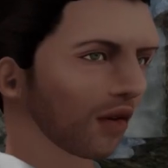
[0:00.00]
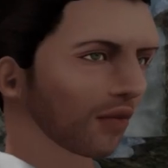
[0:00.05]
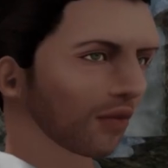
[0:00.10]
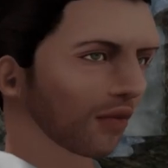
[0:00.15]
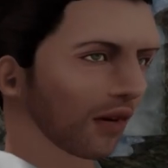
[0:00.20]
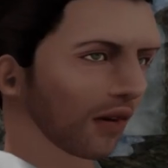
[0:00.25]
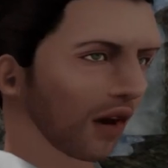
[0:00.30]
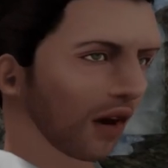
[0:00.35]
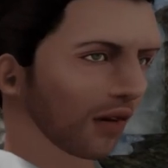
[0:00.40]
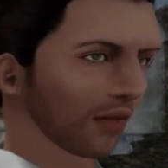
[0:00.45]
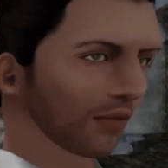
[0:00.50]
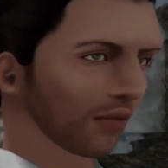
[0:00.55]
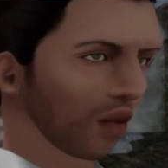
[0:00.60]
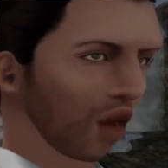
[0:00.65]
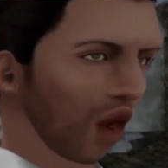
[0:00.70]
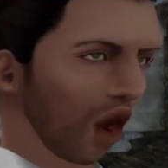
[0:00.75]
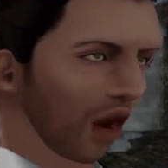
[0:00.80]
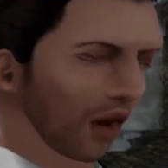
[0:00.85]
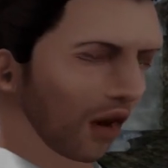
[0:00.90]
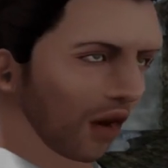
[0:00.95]
because
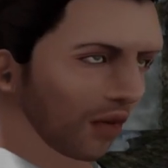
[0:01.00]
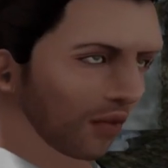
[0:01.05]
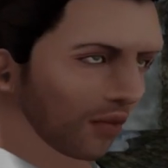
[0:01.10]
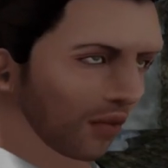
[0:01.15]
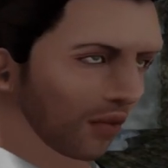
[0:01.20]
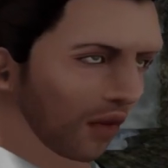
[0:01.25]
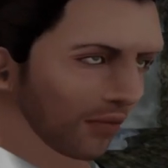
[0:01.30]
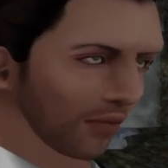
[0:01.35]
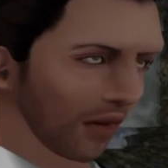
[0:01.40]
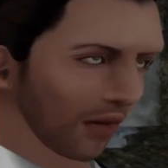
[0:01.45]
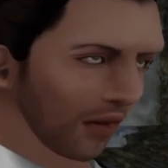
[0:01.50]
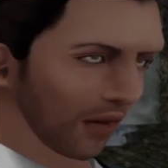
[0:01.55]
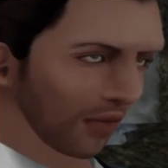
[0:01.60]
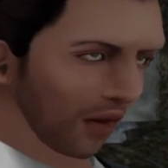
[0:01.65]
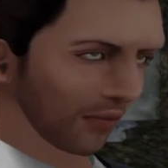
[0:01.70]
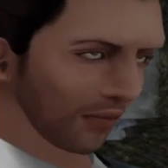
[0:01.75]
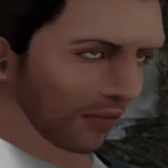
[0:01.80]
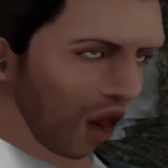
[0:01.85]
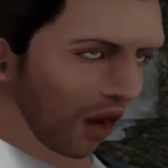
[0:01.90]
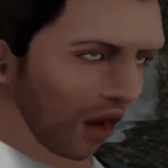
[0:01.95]
for
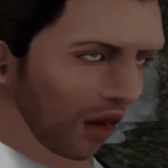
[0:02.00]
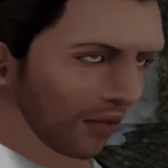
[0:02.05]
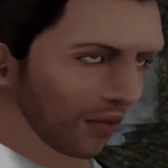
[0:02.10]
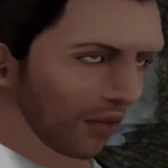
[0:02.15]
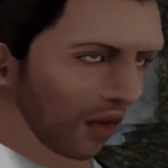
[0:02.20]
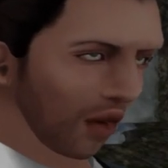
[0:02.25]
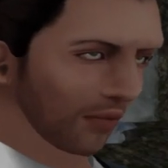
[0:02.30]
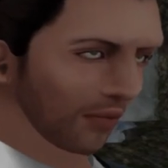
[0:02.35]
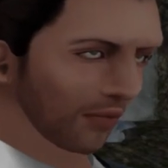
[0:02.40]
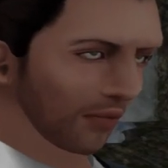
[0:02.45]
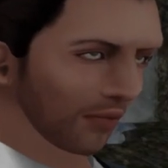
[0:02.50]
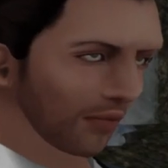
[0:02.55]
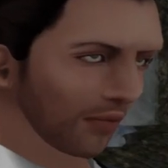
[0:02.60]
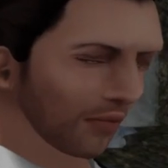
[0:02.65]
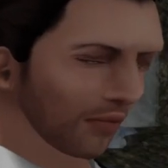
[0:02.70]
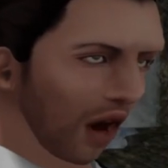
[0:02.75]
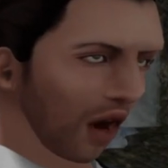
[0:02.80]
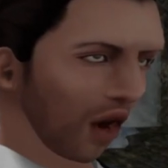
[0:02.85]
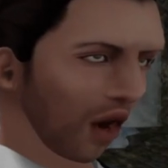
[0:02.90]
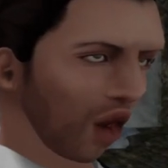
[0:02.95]
£1,
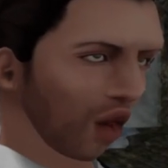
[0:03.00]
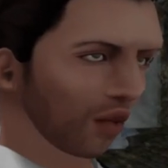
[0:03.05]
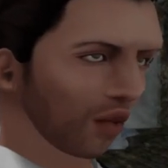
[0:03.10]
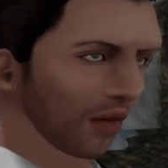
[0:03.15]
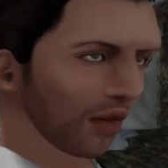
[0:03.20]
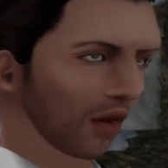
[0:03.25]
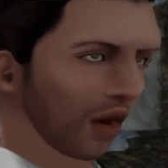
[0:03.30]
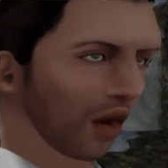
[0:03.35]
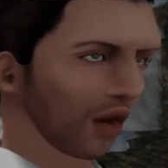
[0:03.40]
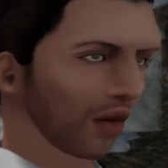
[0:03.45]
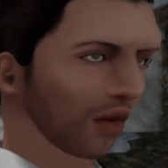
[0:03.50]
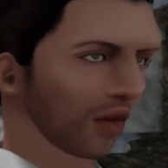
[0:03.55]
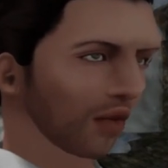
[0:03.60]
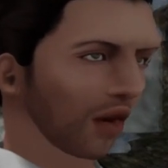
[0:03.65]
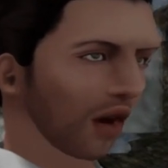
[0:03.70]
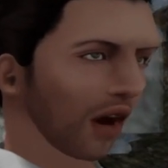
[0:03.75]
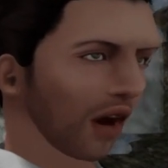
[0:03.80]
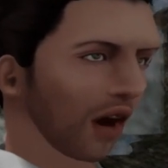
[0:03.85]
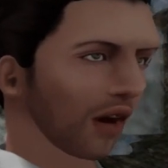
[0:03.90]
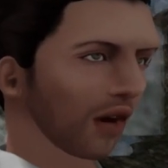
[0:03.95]
or if you
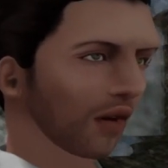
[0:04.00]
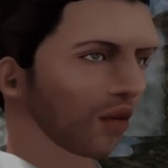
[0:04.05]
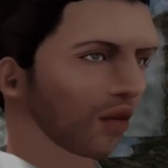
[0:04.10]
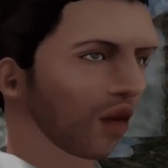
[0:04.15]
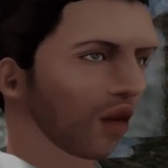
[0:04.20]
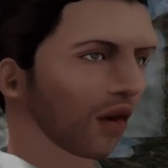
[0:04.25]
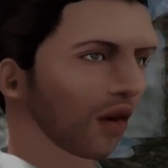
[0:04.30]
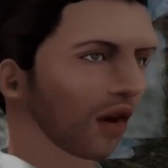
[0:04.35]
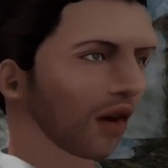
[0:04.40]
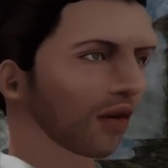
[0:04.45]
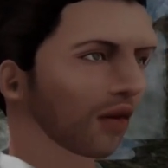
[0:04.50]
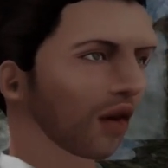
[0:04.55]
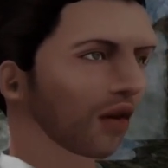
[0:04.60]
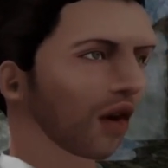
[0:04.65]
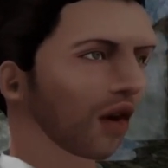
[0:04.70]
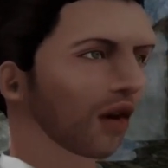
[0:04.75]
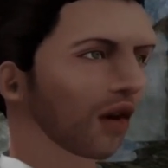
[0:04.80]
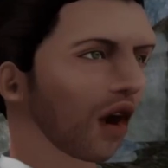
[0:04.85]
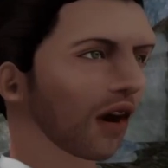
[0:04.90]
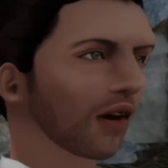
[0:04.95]
want €1,
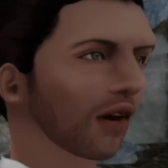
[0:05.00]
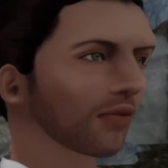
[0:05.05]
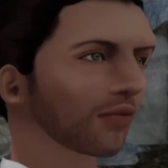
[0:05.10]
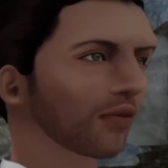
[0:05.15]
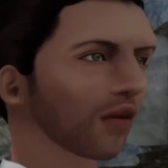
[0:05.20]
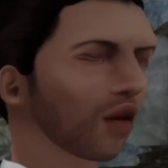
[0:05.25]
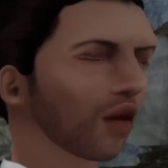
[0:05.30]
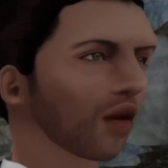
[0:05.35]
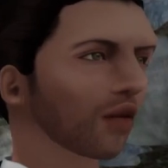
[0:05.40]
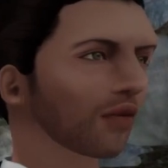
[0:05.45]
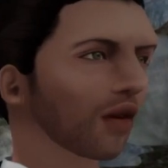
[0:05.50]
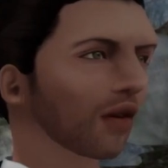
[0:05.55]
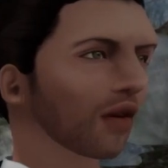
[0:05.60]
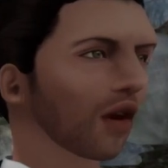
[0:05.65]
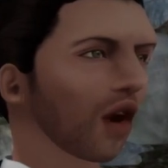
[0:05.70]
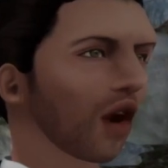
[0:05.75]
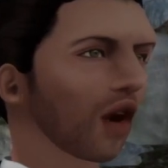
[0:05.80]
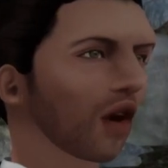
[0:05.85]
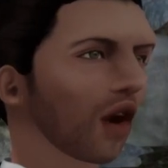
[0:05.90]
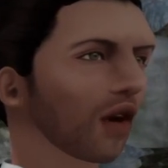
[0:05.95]
or
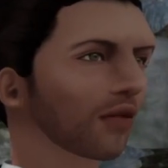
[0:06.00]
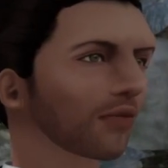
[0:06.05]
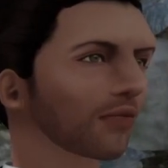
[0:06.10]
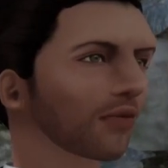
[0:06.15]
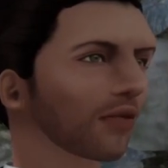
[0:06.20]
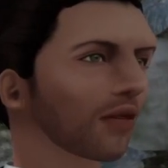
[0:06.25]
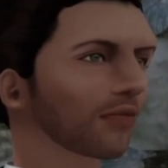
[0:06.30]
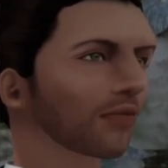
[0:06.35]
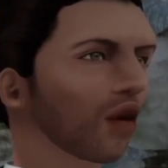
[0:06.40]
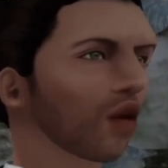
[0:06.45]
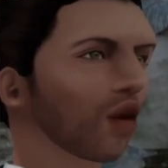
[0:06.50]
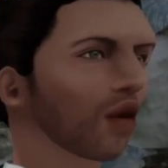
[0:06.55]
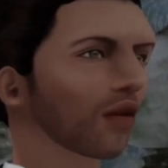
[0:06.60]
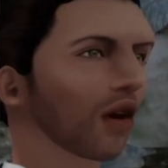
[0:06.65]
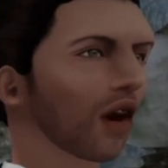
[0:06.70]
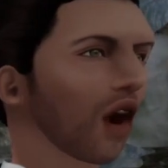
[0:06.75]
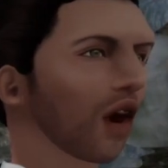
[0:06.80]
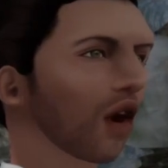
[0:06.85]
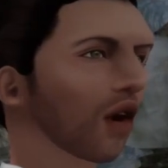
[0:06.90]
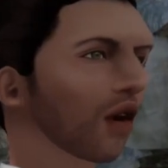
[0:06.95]
whatever
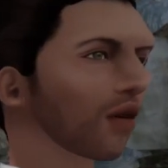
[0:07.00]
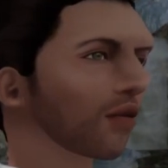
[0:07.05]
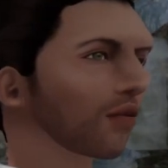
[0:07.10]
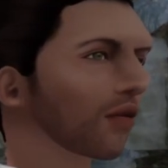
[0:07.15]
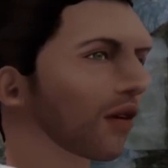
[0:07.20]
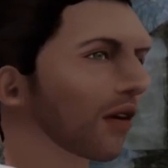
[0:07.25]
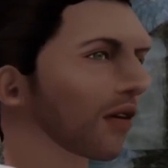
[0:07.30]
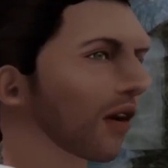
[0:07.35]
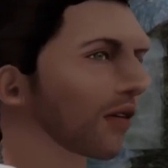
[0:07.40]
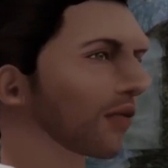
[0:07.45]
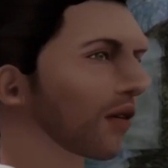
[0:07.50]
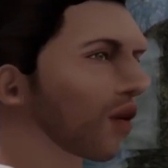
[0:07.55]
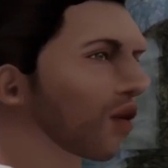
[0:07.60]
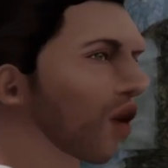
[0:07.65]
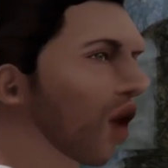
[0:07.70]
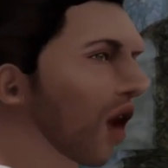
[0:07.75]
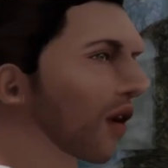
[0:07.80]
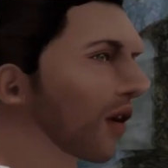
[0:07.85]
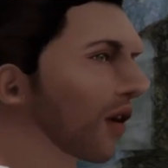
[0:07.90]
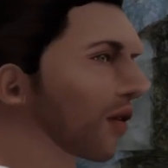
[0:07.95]
coin you use in
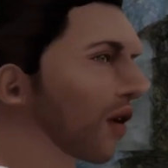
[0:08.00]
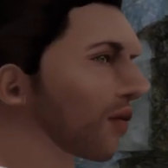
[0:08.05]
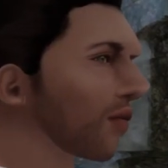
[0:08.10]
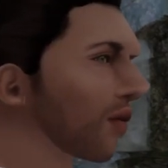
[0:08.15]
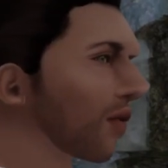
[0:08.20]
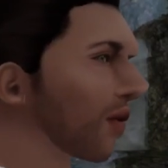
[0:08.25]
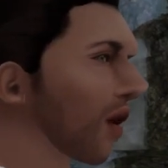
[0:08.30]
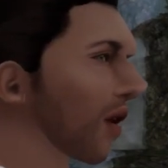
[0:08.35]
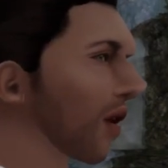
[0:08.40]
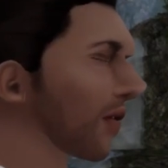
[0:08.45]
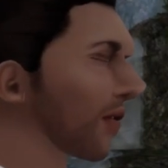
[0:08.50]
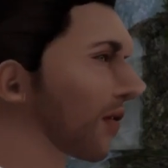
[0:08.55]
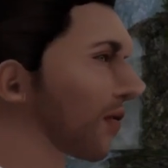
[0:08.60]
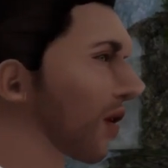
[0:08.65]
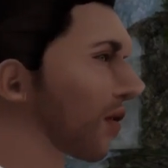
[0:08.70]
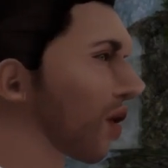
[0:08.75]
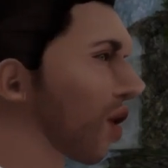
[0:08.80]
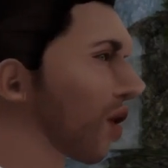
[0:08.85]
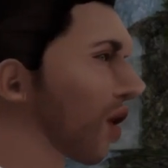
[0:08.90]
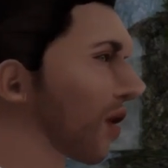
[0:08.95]
your country,
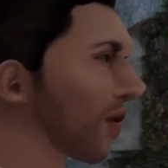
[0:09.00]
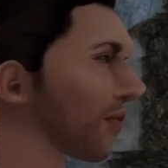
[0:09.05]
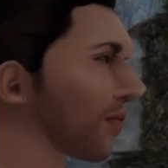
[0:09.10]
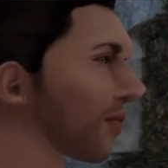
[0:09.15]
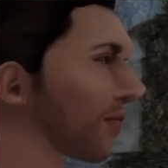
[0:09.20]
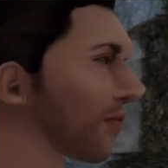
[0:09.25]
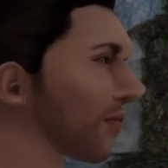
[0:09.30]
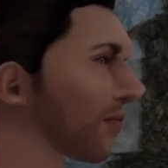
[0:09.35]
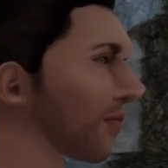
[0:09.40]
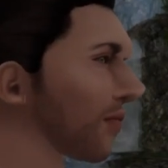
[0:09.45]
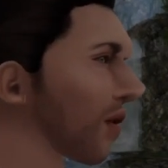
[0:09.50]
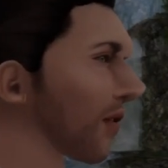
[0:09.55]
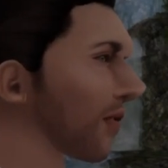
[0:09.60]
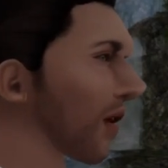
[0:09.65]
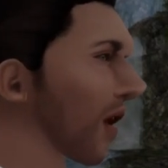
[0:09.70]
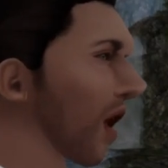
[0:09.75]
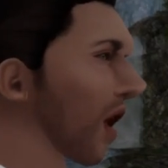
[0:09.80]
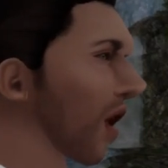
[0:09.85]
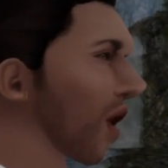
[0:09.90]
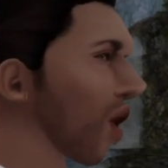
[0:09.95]

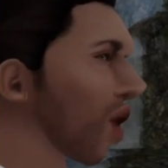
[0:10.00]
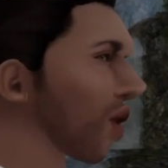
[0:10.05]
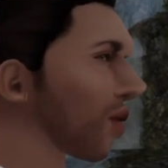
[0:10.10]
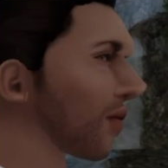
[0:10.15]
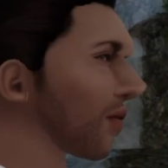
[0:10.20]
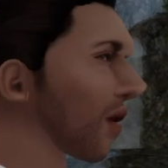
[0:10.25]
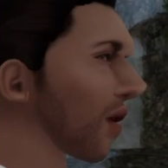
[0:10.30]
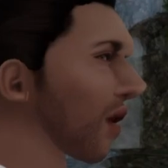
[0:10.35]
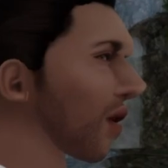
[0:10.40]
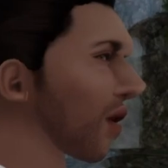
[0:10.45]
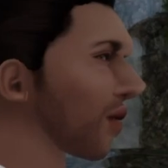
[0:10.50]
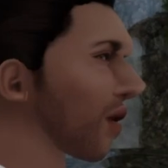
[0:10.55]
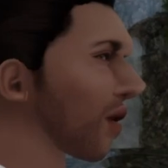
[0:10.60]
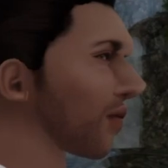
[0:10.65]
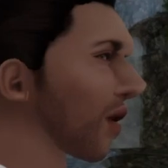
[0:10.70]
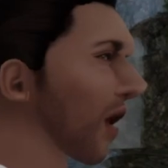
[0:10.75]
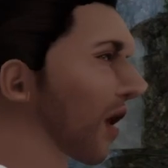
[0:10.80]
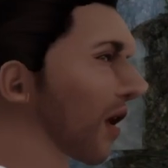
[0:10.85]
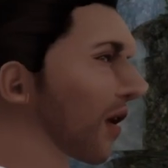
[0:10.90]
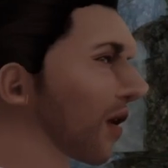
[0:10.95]
on loneliness
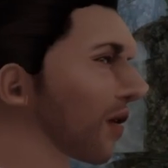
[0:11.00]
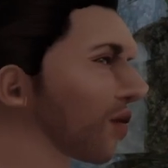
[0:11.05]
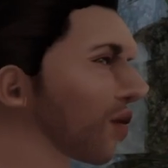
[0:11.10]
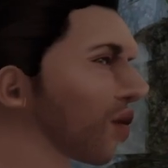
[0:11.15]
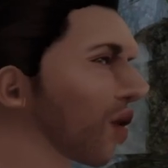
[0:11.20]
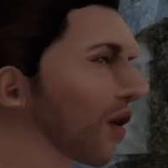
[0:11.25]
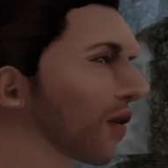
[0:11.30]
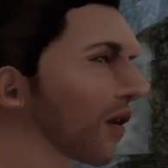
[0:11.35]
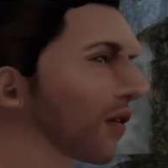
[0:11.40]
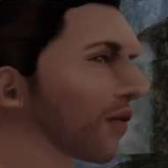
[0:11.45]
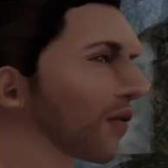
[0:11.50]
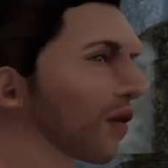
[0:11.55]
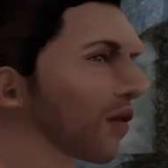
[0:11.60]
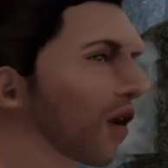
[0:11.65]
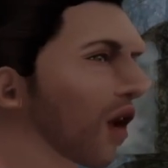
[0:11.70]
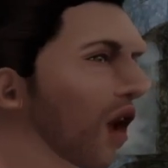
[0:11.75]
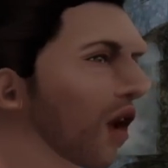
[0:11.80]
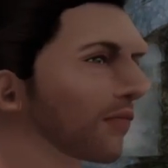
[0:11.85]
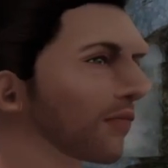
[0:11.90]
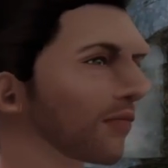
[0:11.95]
could be in
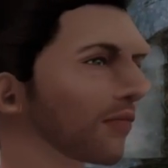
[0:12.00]
£3